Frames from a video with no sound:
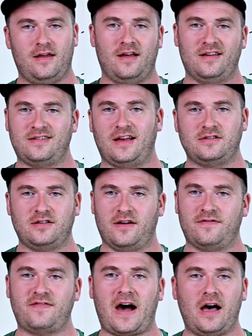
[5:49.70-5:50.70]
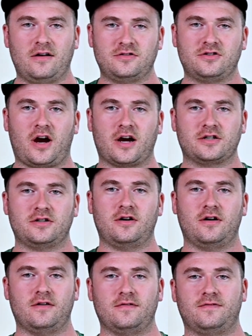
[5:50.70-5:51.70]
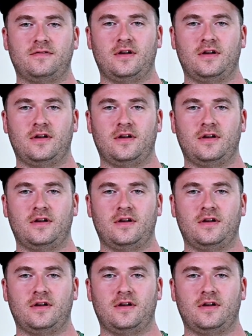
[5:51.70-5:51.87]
essentially a file structure